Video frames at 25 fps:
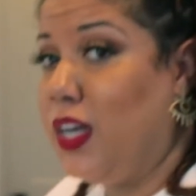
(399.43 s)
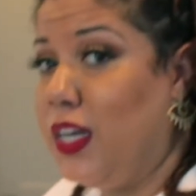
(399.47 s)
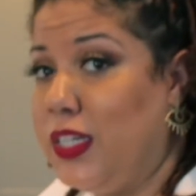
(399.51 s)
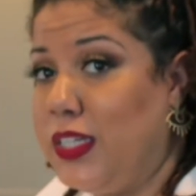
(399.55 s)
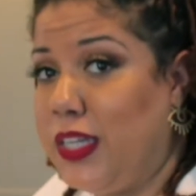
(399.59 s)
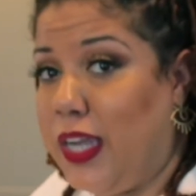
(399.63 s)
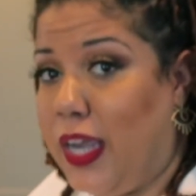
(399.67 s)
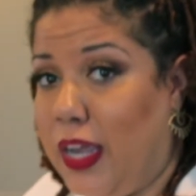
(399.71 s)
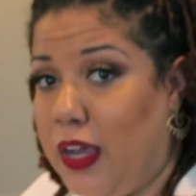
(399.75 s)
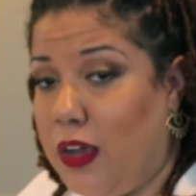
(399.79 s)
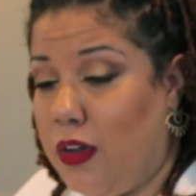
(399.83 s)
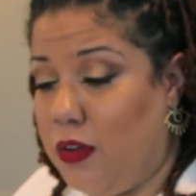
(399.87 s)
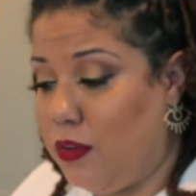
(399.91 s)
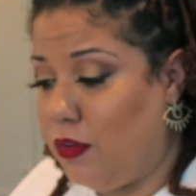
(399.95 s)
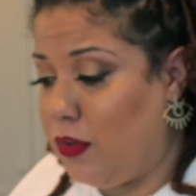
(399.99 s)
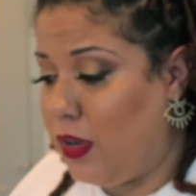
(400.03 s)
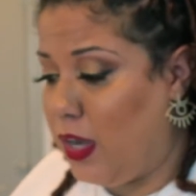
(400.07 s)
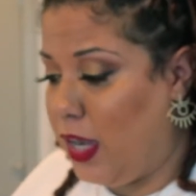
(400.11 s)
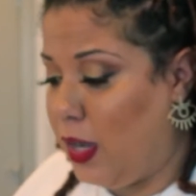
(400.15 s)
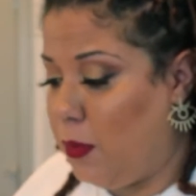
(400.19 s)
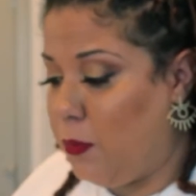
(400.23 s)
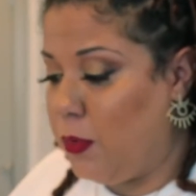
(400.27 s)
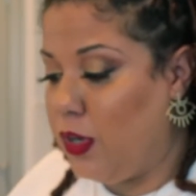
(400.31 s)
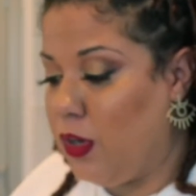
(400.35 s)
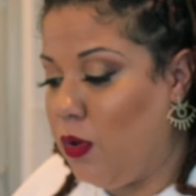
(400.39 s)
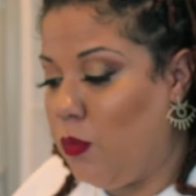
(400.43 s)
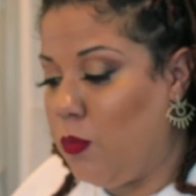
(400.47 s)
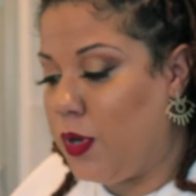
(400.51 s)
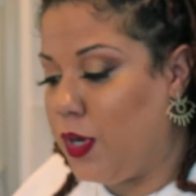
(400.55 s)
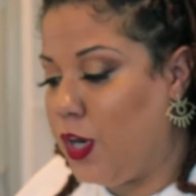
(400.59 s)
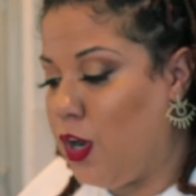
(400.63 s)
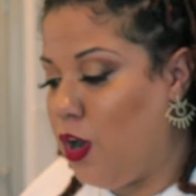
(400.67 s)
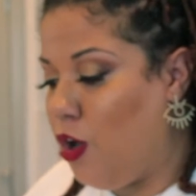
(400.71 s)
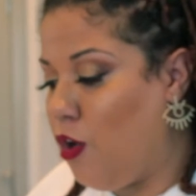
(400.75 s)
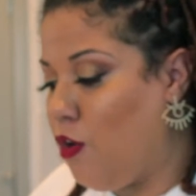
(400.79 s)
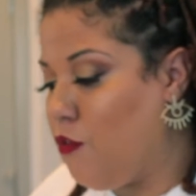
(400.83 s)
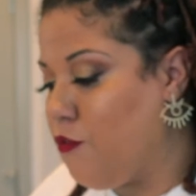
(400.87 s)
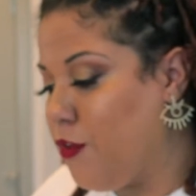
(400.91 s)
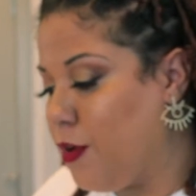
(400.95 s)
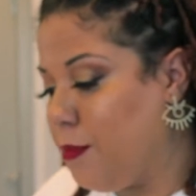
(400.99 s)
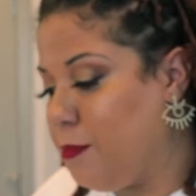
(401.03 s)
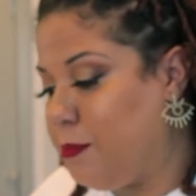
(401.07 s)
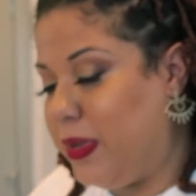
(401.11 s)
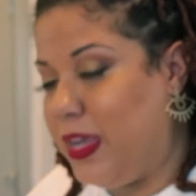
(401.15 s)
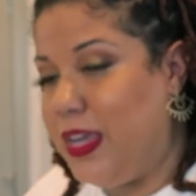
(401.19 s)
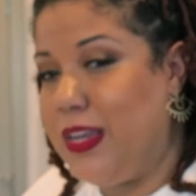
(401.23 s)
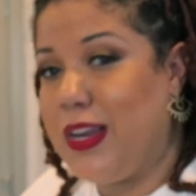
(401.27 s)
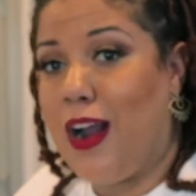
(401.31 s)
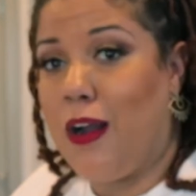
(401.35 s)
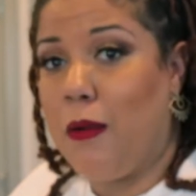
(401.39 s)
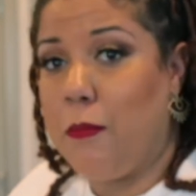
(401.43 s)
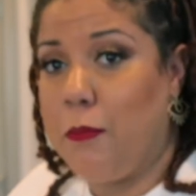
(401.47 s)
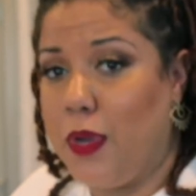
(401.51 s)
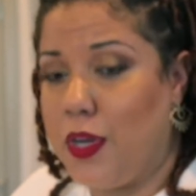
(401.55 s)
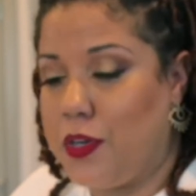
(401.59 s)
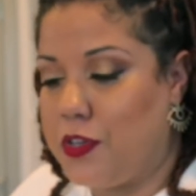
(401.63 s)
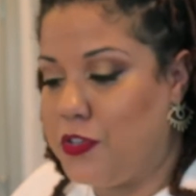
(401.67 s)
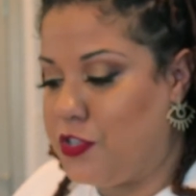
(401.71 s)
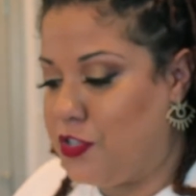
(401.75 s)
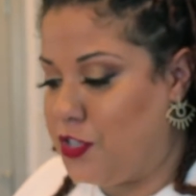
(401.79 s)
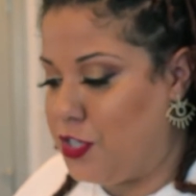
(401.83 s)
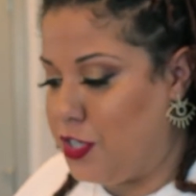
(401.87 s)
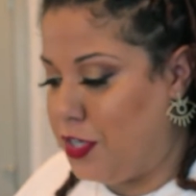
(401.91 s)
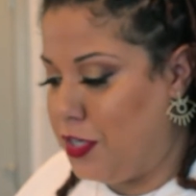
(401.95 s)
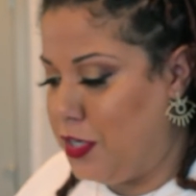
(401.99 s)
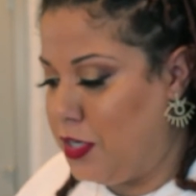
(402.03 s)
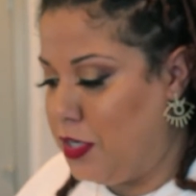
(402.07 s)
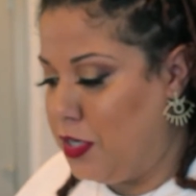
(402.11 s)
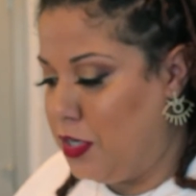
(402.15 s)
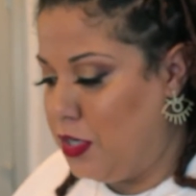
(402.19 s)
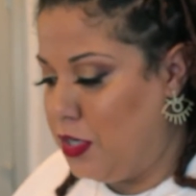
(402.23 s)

it down, okay? We don't wanna overbeat our mixture.